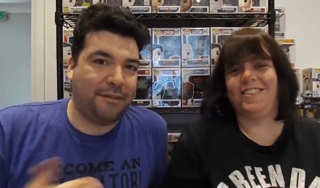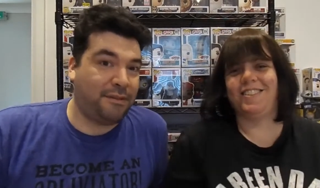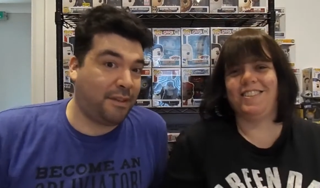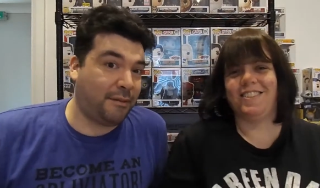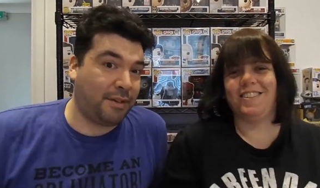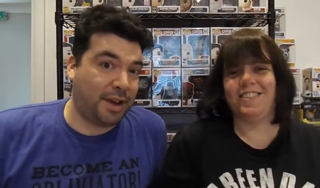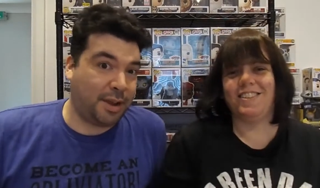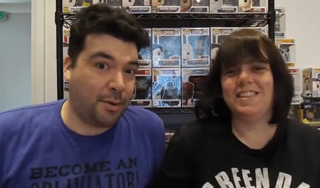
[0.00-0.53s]

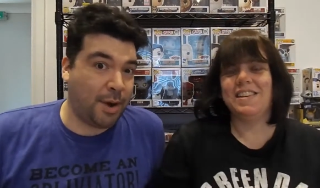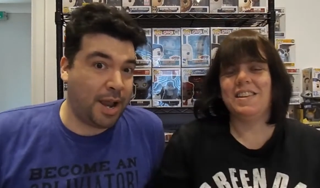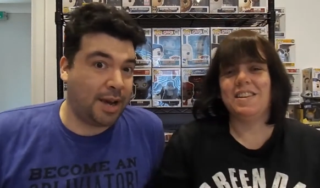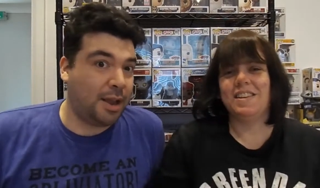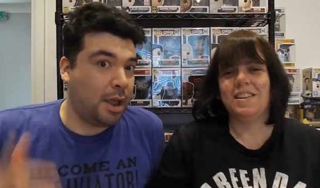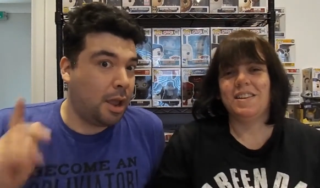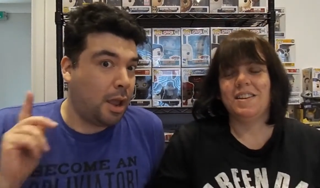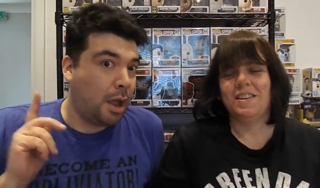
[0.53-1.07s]
Speaker 1: 70 quid.
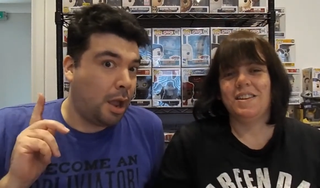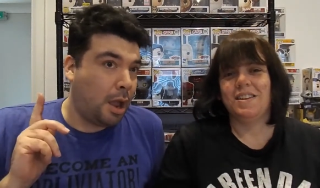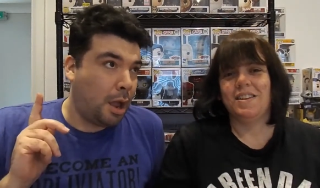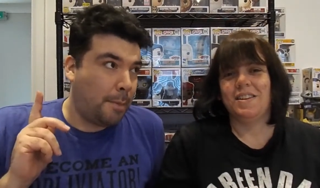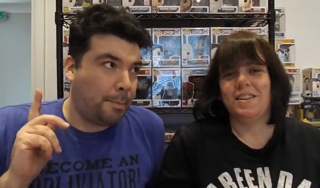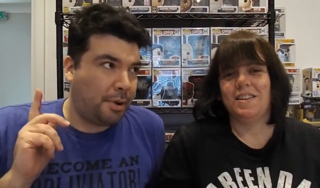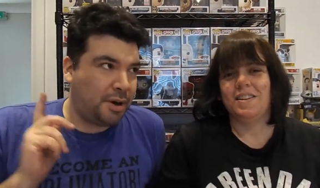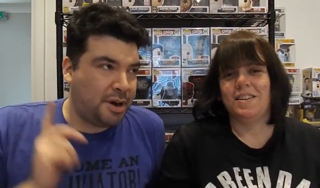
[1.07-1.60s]

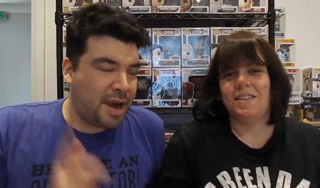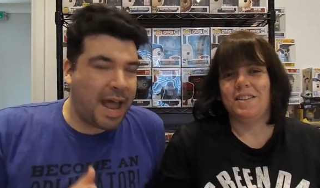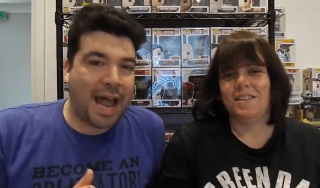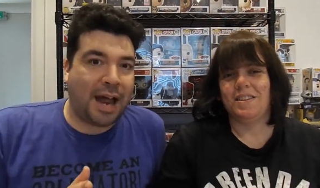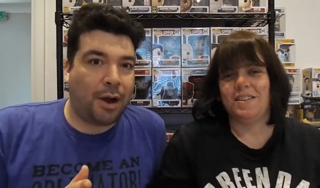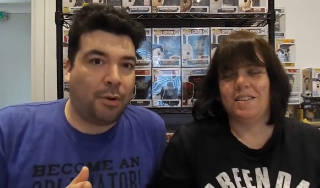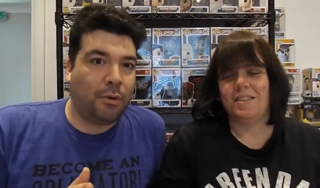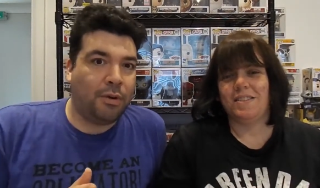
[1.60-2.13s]
But
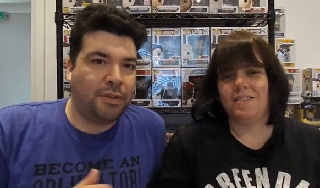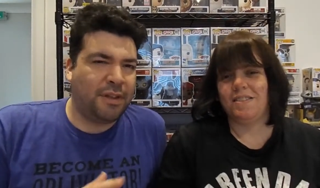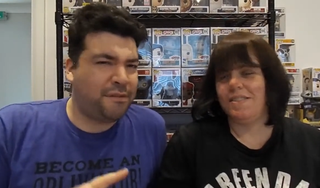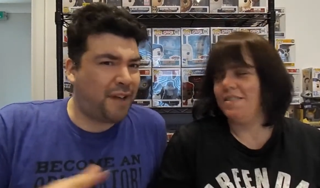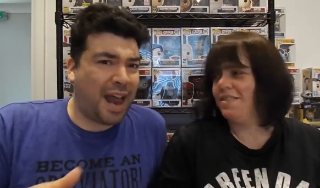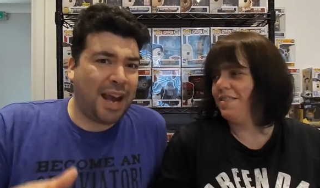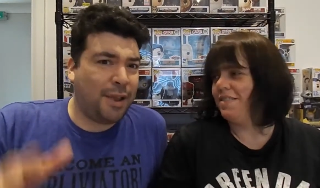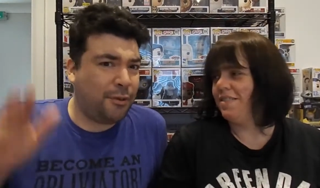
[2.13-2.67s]
now the
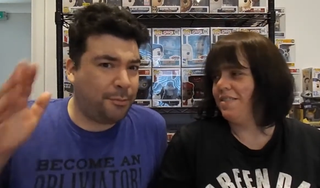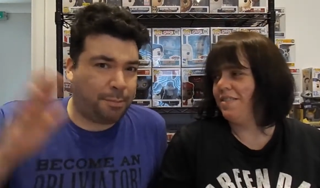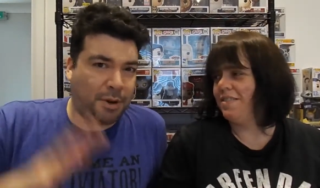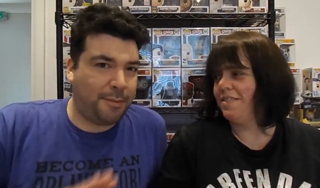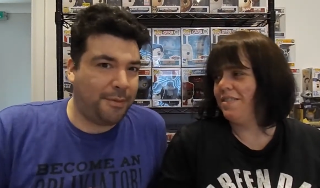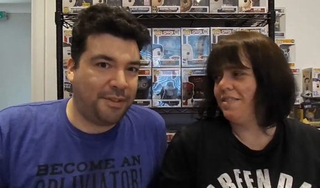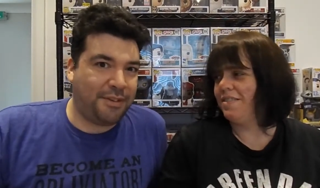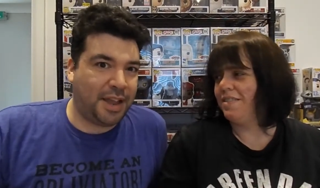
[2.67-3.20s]
value's
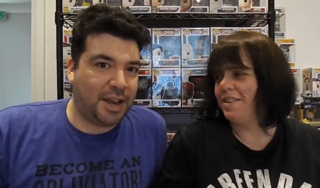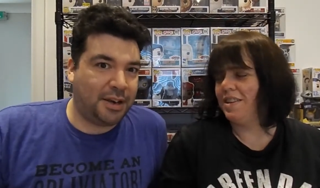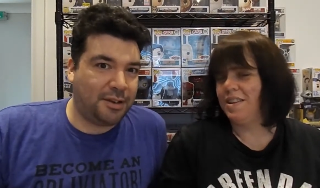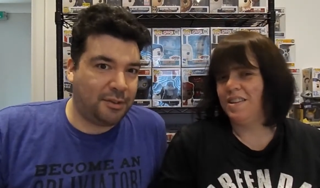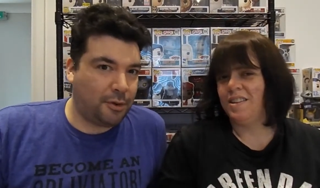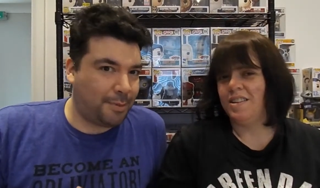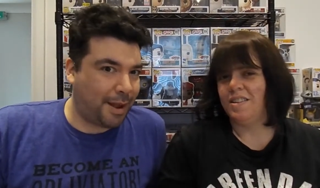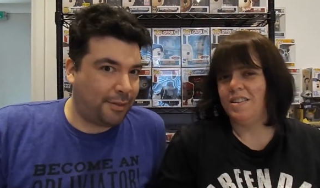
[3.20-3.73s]
plummeted
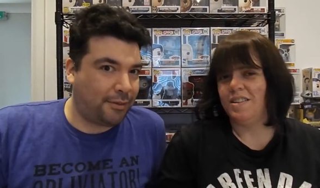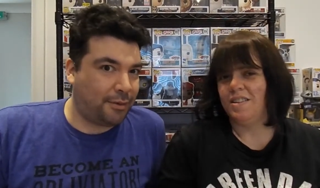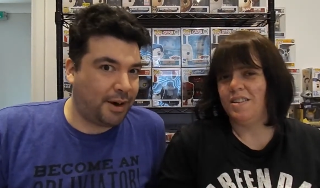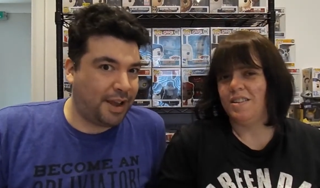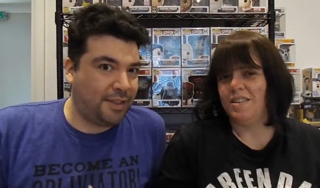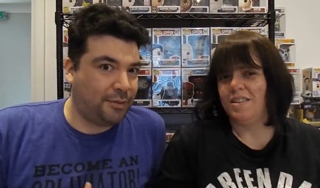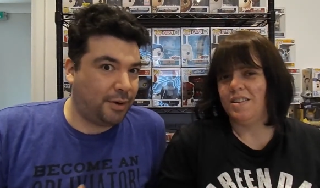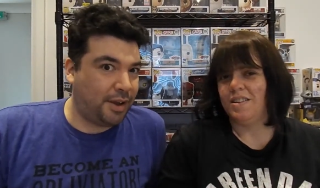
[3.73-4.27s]
to about
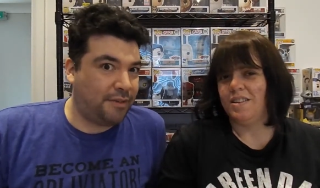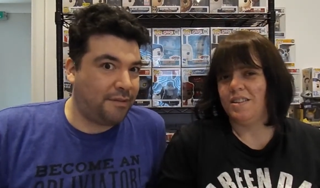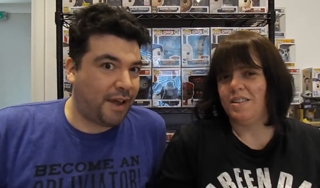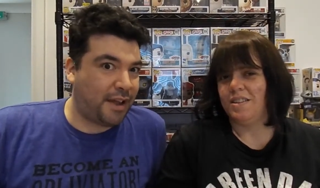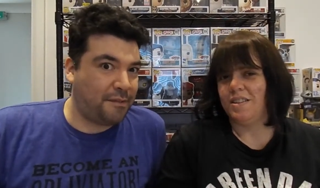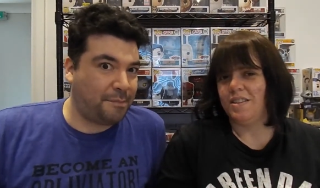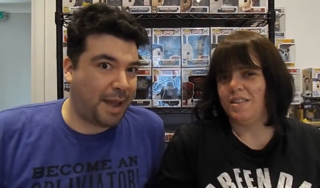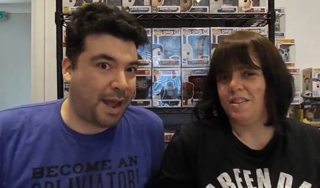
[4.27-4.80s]
20,
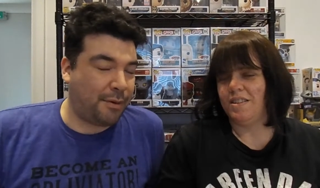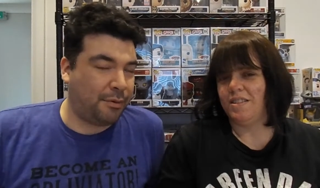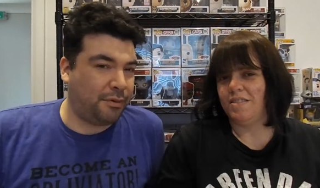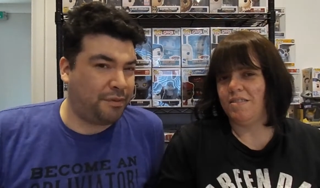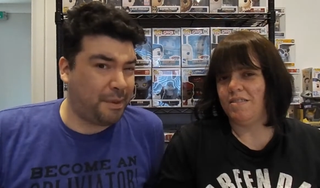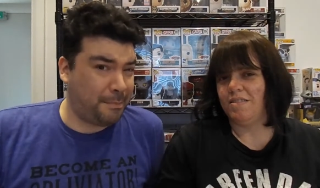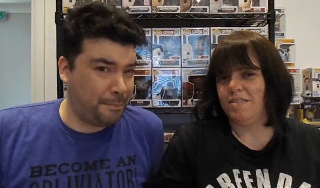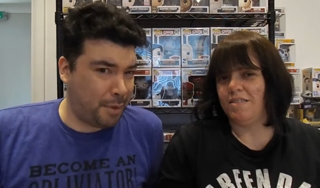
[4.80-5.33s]
25 pounds
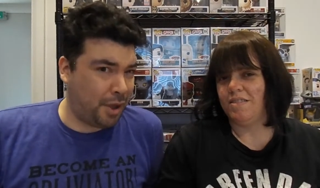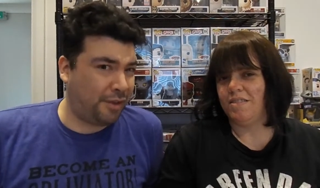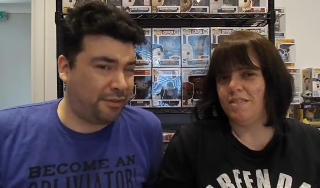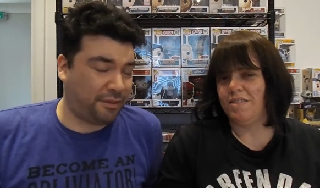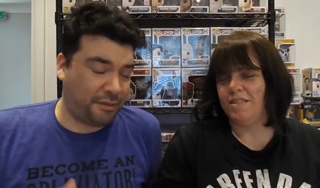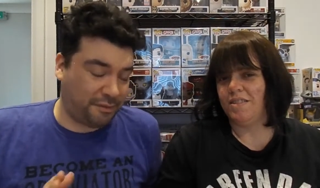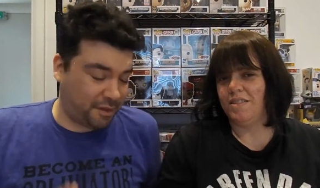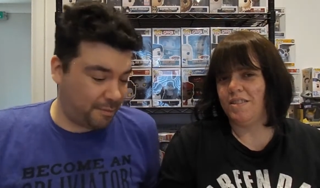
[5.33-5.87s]
for
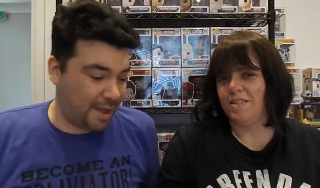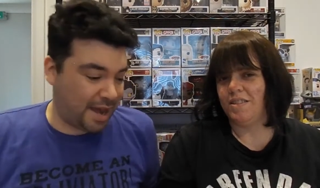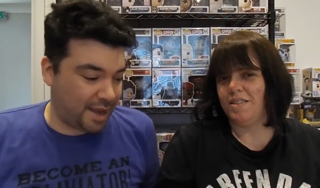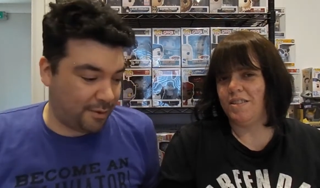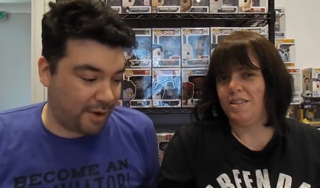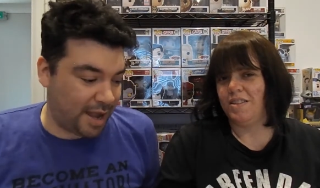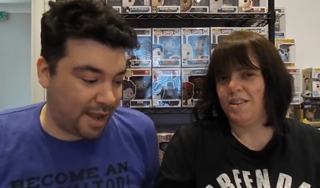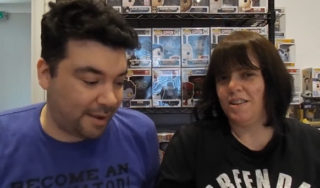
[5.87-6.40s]
most of them
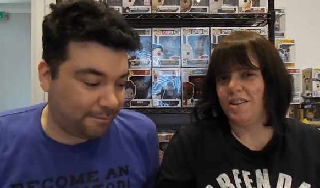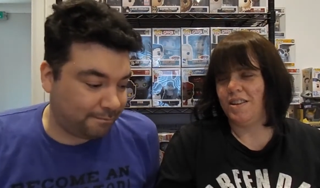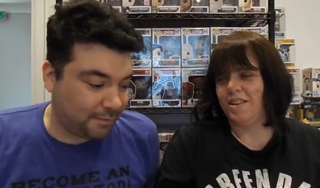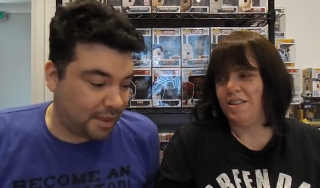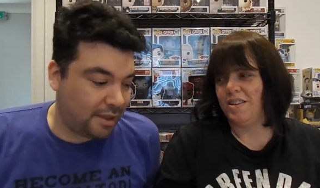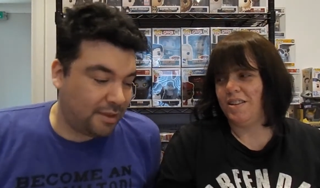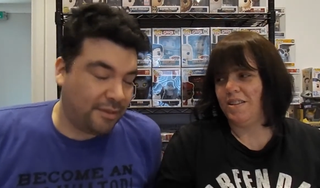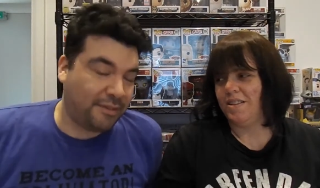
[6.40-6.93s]
anywhere.
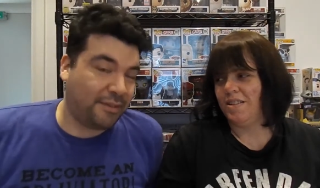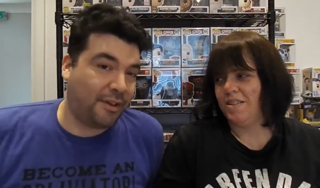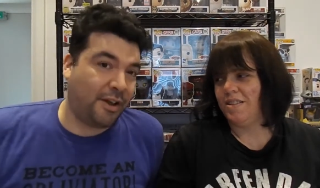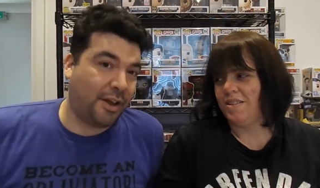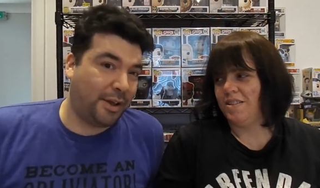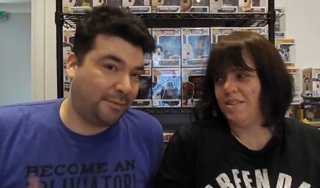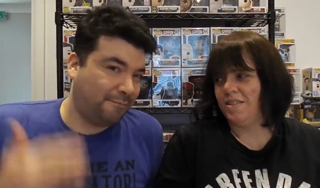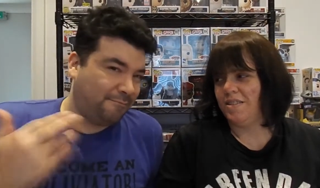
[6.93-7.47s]

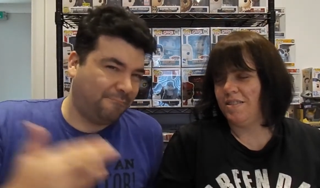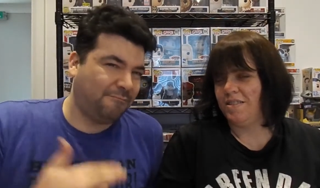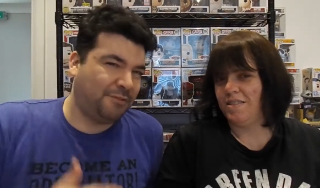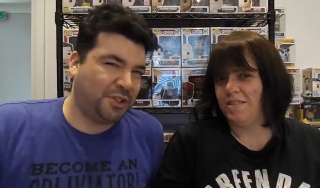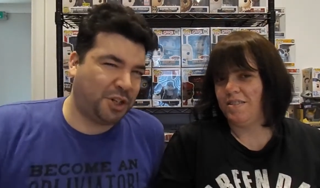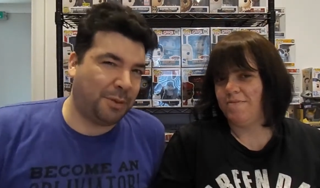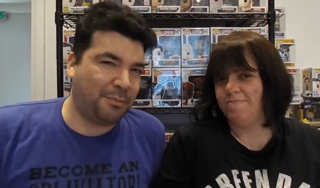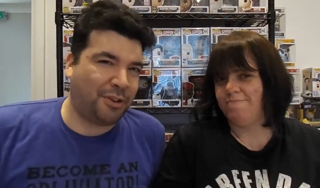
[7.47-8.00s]
So,
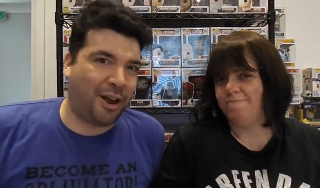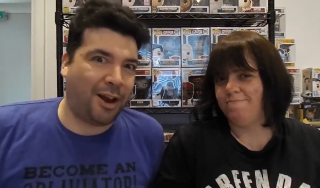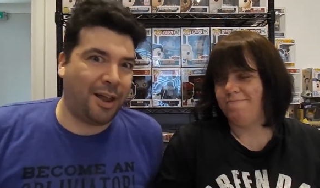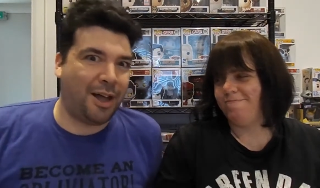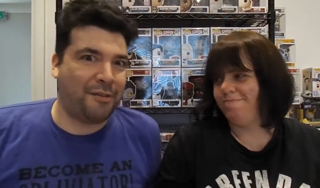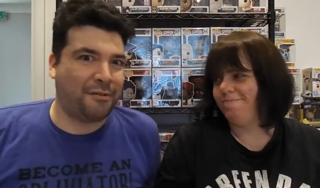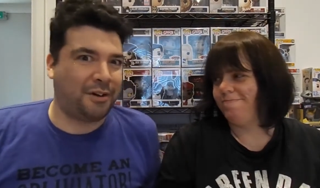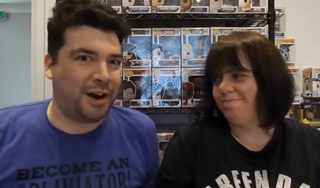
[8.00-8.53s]
jumped all
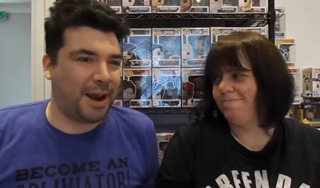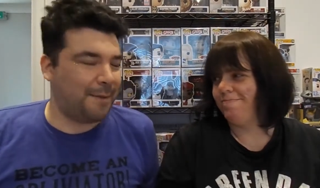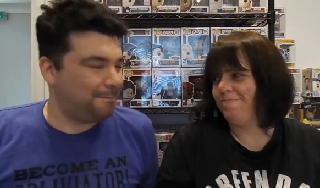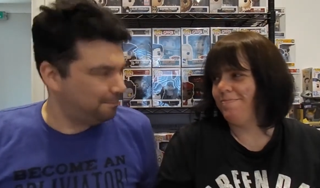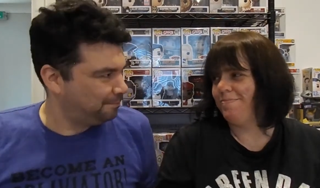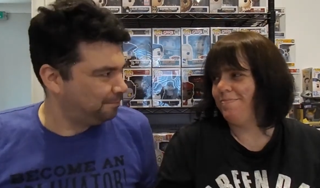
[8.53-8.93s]
over it.